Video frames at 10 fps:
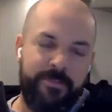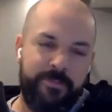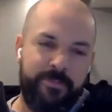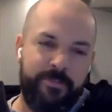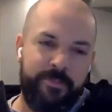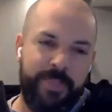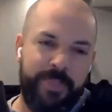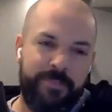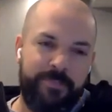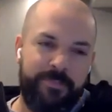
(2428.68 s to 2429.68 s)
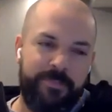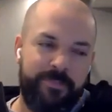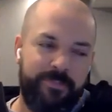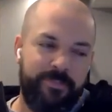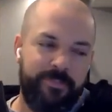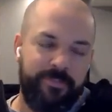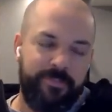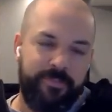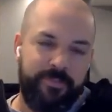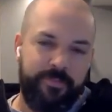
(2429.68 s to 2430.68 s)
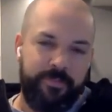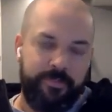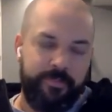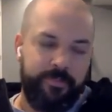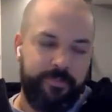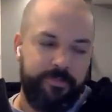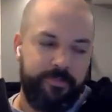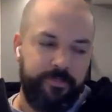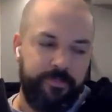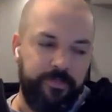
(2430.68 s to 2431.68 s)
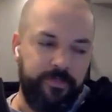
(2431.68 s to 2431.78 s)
This person isn't speaking.